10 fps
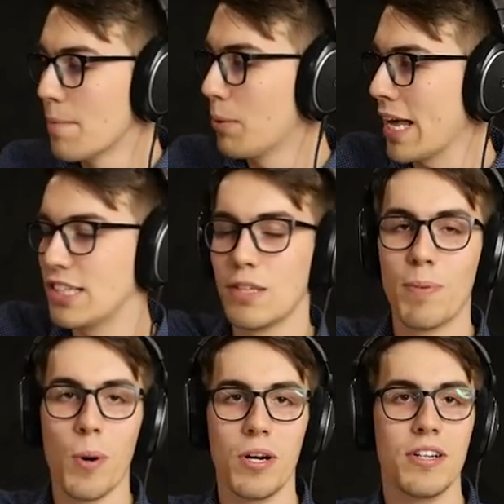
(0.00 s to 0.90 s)
blank
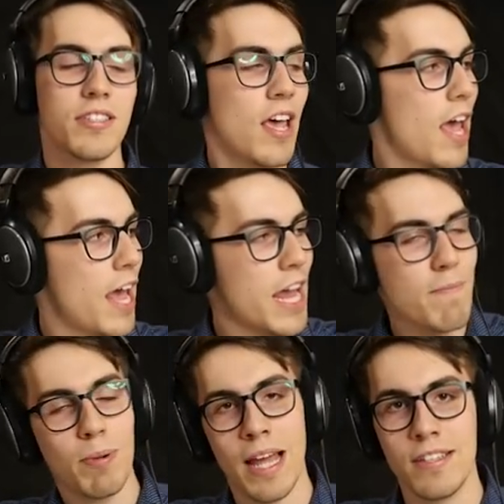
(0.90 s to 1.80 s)
supporters
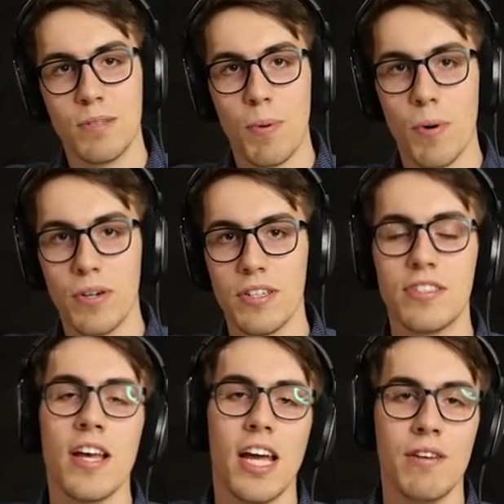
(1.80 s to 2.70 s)
hate blank
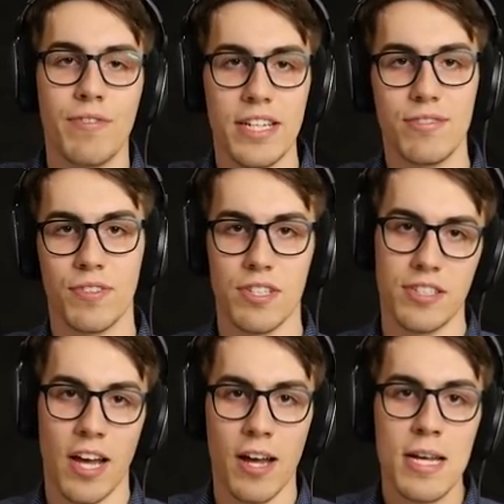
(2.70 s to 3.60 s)
supporters and vice
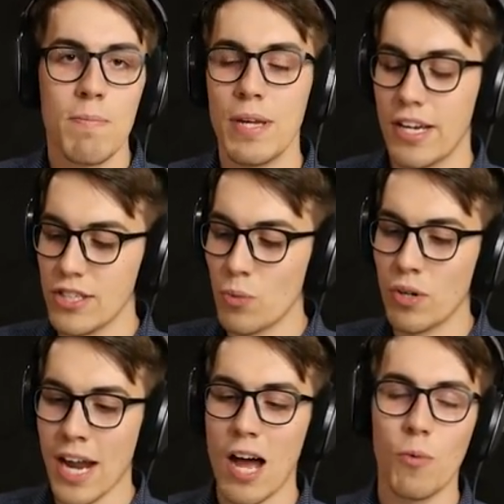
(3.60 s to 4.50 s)
versa because we're
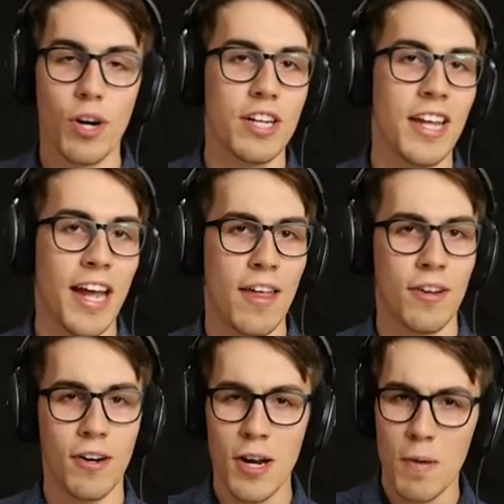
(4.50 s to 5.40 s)
not working
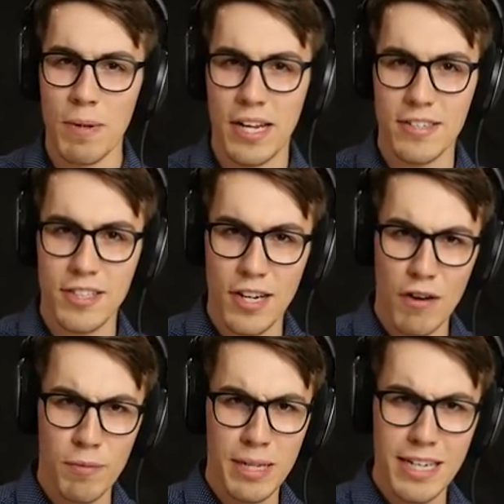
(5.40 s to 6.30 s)
together because the
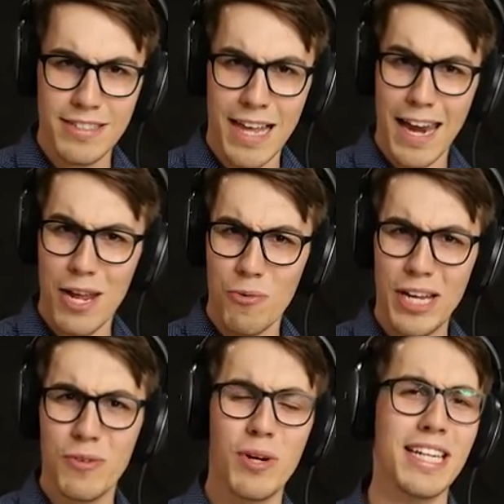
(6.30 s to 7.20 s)
government is not a
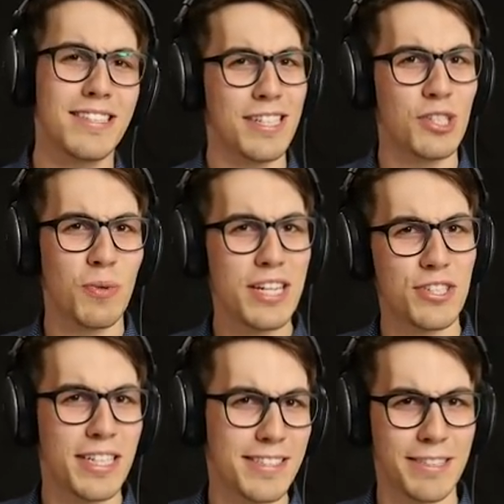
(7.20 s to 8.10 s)
win-win
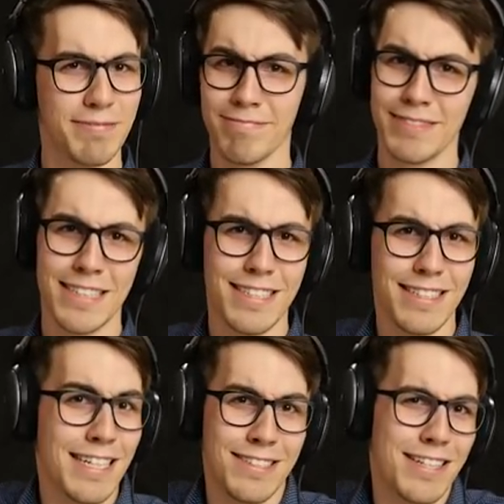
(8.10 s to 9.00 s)
situation, is it? It's,
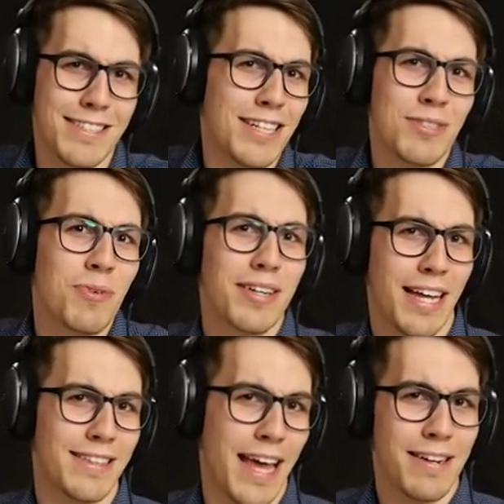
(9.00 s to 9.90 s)
it, it does, doesn't work
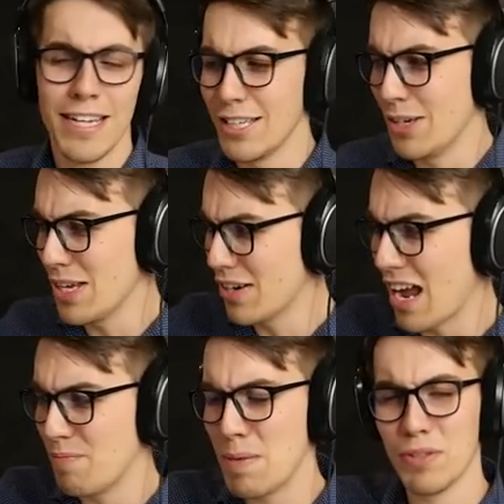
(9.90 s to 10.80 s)
like that. You either
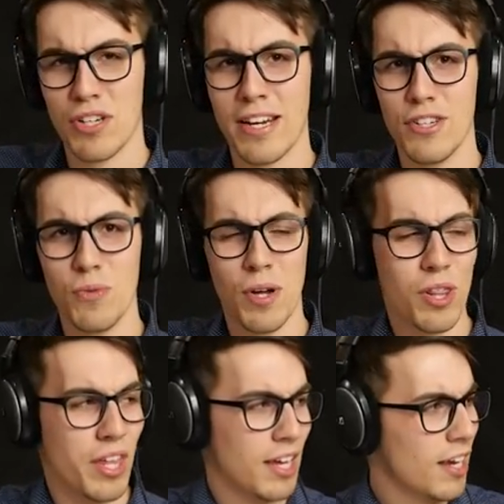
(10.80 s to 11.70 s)
have people trying to do one
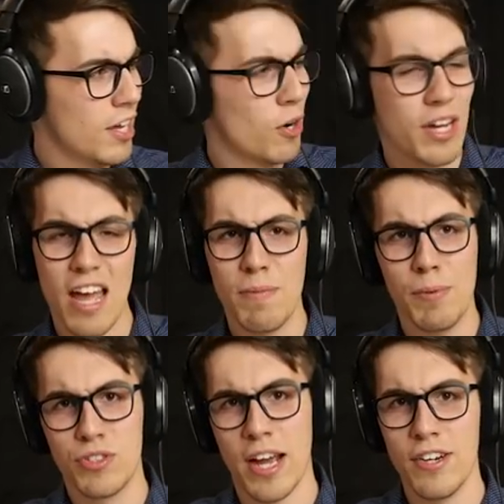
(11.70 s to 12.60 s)
thing or you have
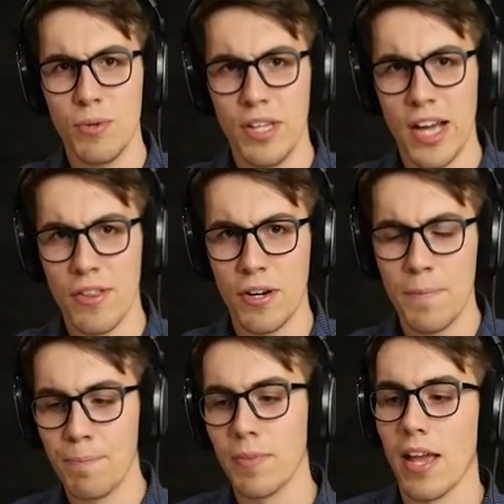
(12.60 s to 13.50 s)
people trying to do the
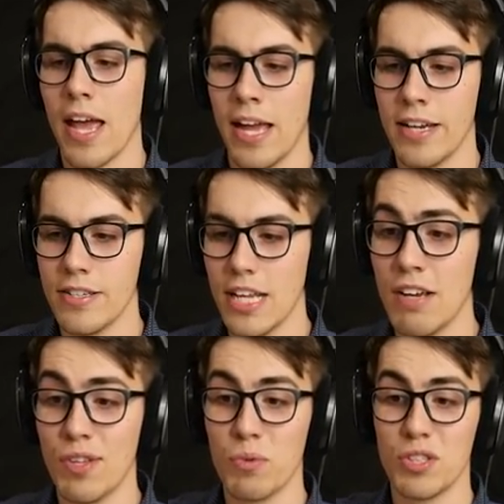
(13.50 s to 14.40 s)
other. And
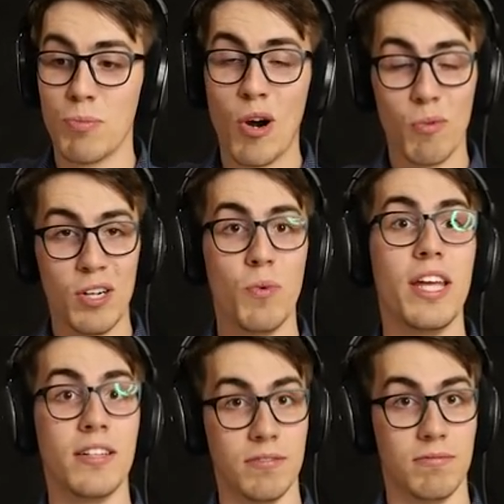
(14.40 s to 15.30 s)
if there was more
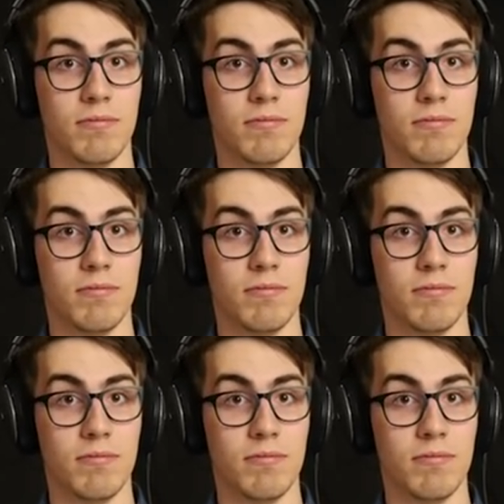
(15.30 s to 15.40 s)
win-win,